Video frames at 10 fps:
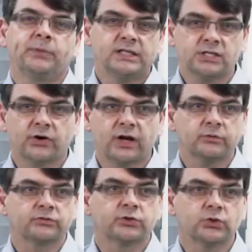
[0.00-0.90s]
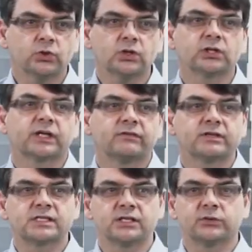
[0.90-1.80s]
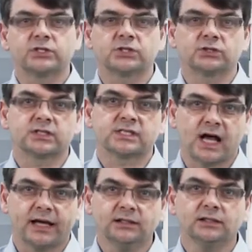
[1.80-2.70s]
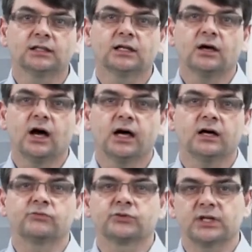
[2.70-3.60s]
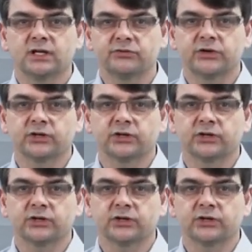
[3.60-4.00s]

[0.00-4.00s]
Pentagram of New York gave us the original design for the livery